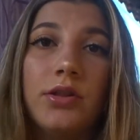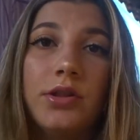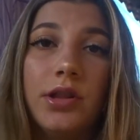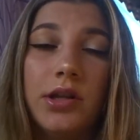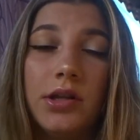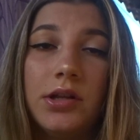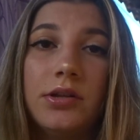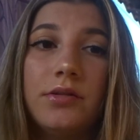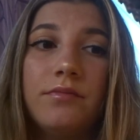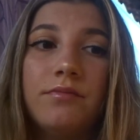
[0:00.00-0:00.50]

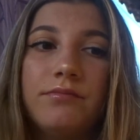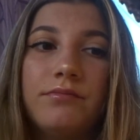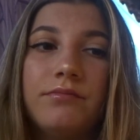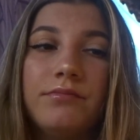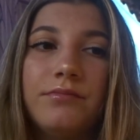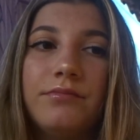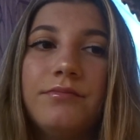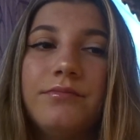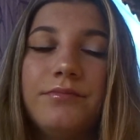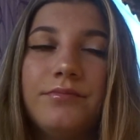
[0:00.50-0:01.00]
the
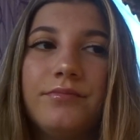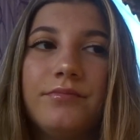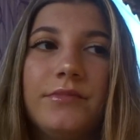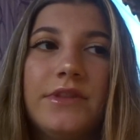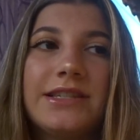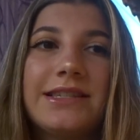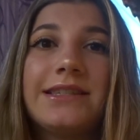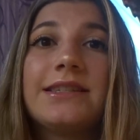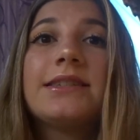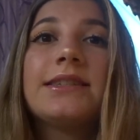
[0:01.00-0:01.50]

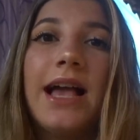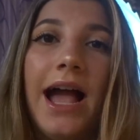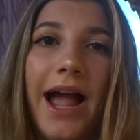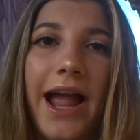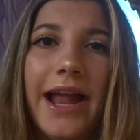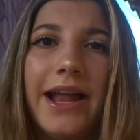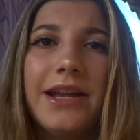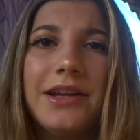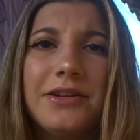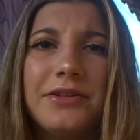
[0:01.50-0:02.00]

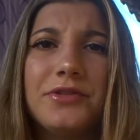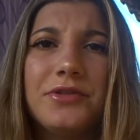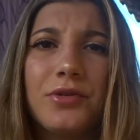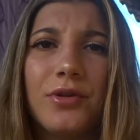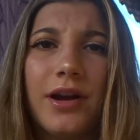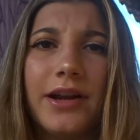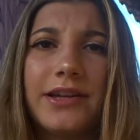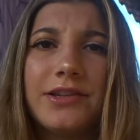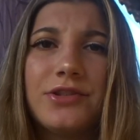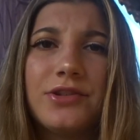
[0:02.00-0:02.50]
side
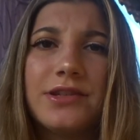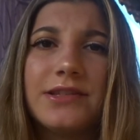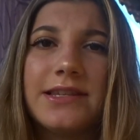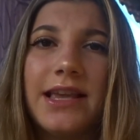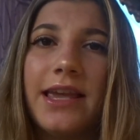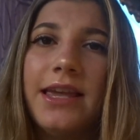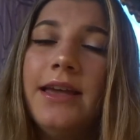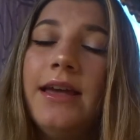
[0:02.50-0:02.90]
door, I guess you could say.